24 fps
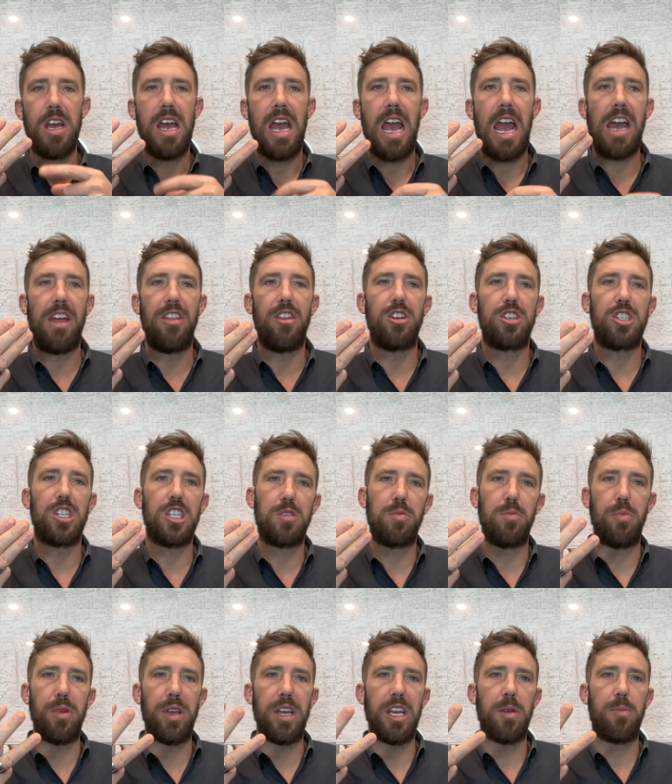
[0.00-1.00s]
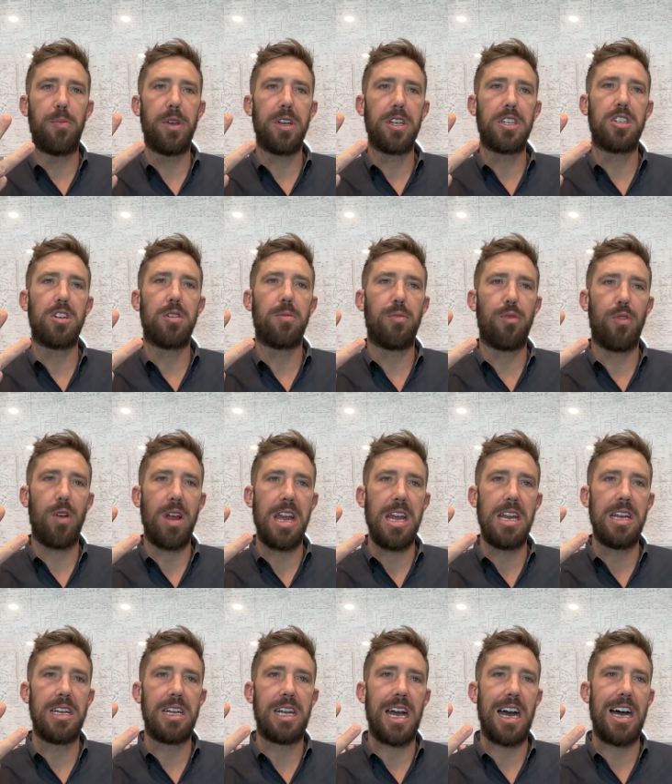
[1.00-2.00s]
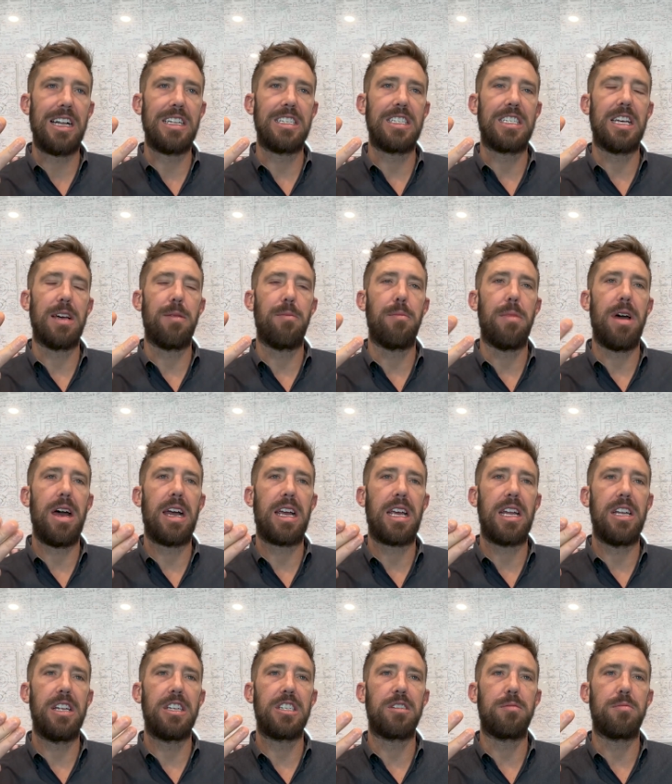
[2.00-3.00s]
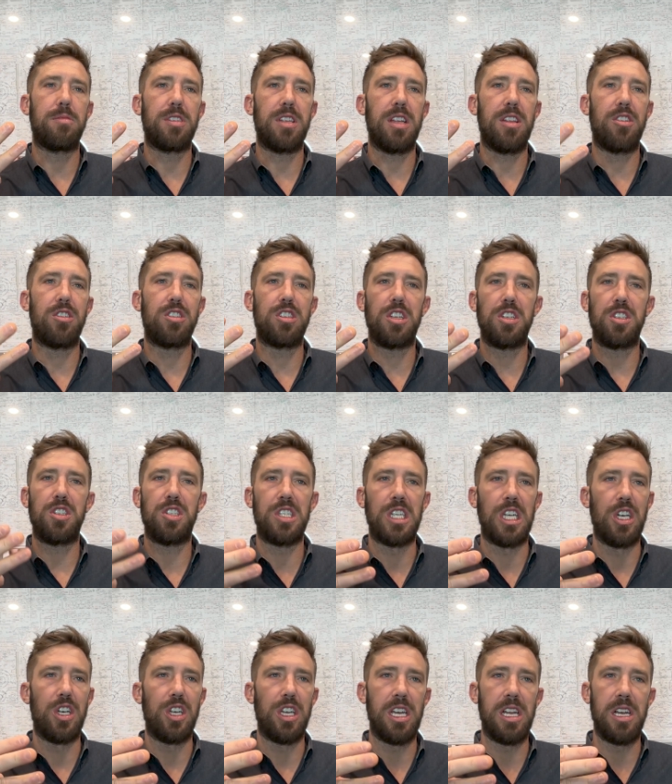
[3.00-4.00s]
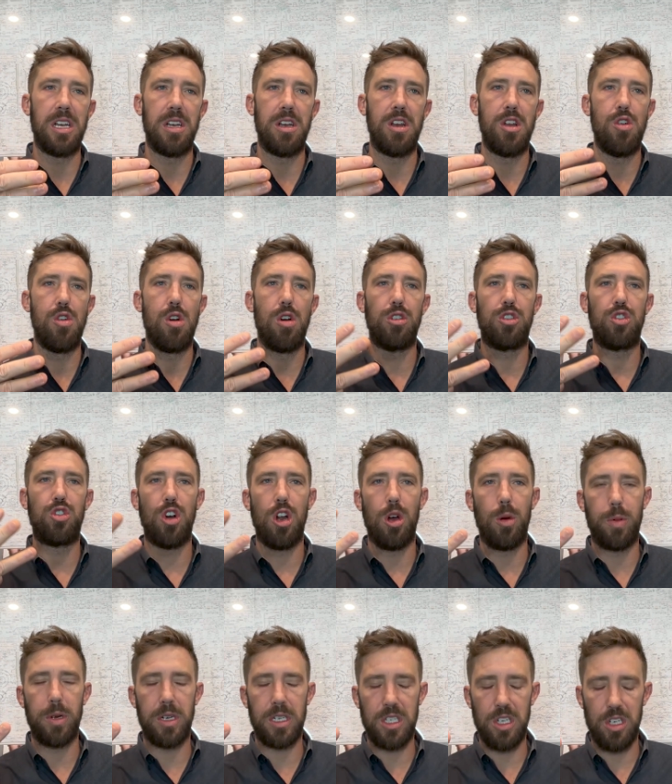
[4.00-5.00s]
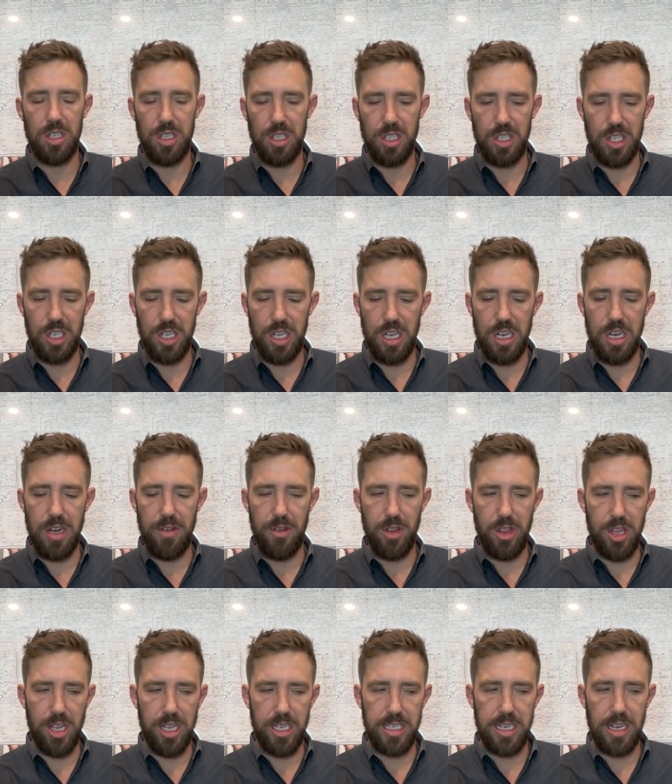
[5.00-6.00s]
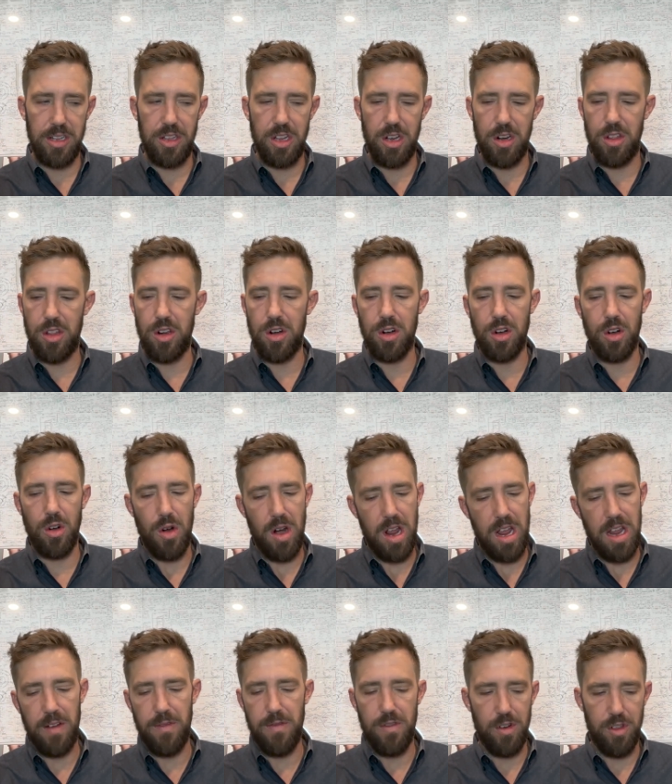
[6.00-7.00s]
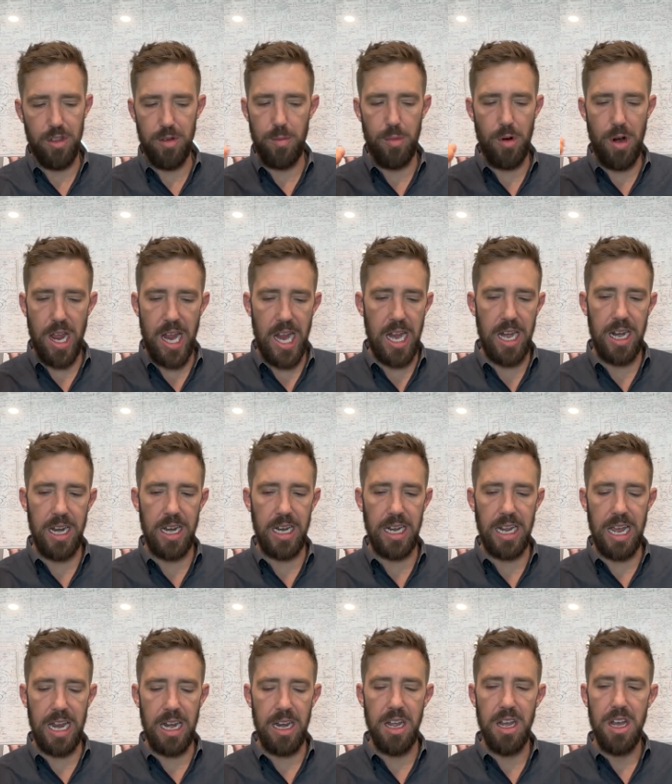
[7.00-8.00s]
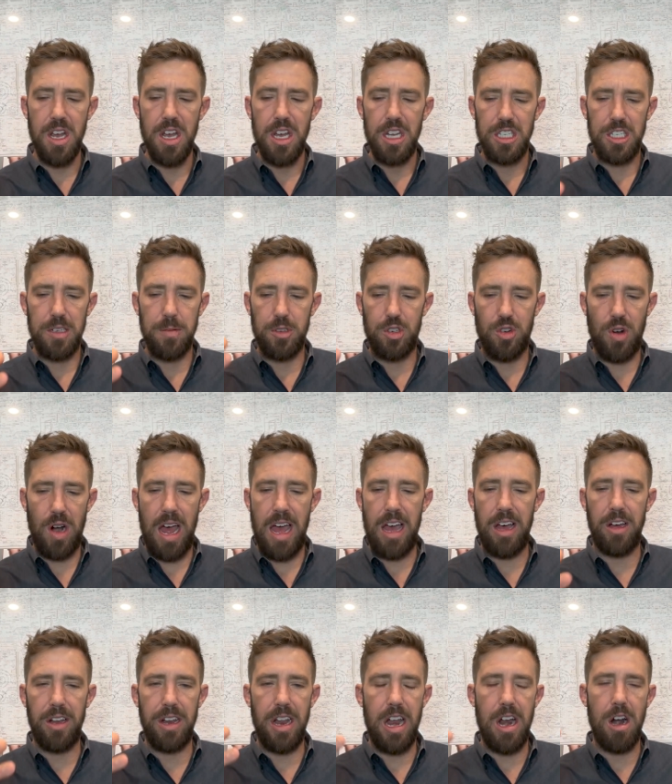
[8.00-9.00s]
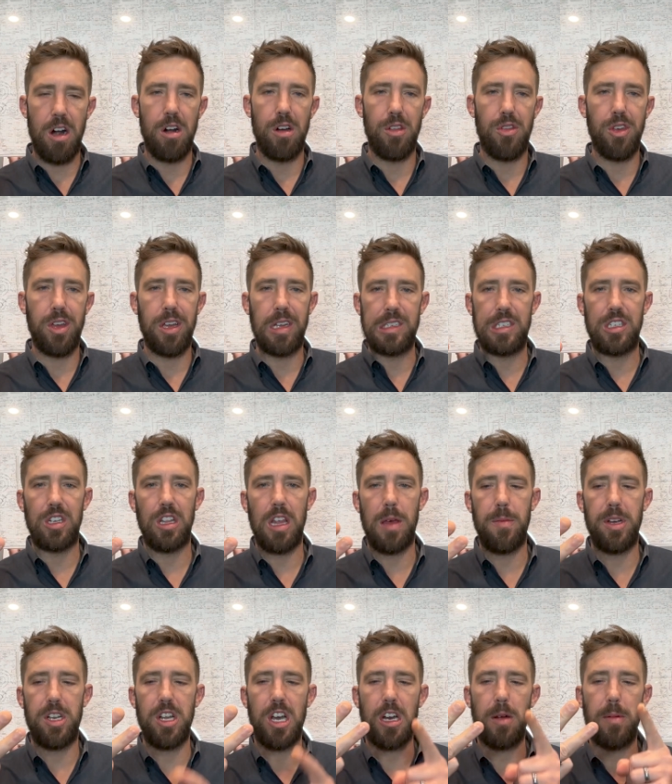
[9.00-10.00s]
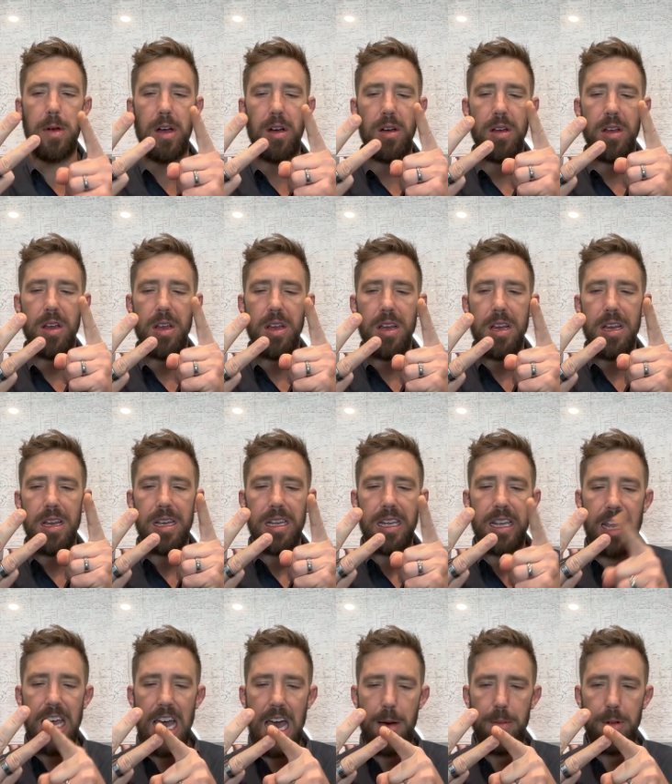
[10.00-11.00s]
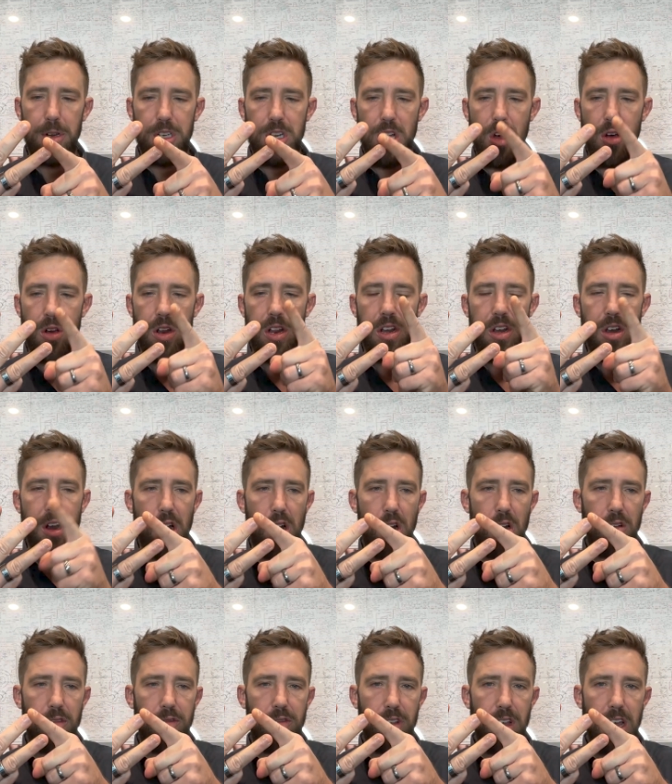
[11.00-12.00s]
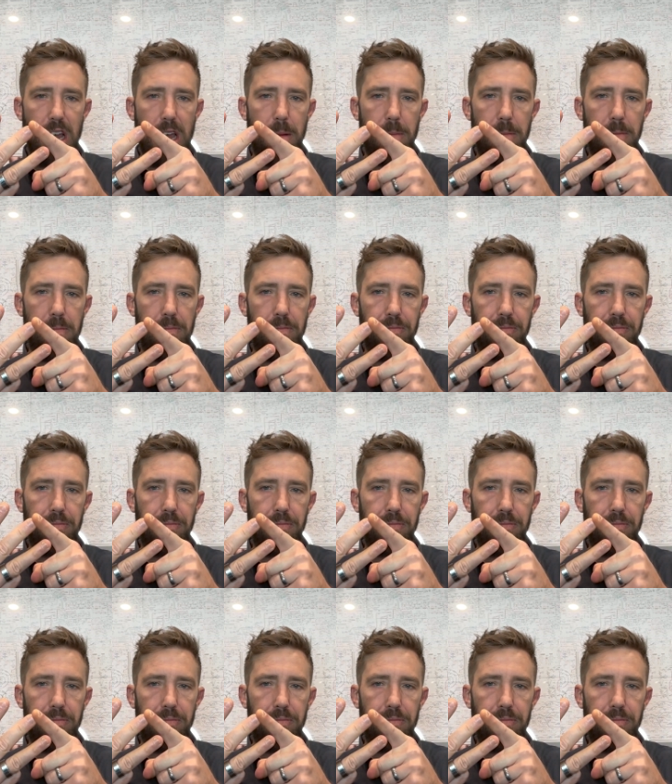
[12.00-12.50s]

And they're just big picture brain concept mechanisms that there's a zillion neurotropics, there's a zillion different things out there that are great for the brain. And again, some trial and error things. So let me talk about gabatone and neuroflam.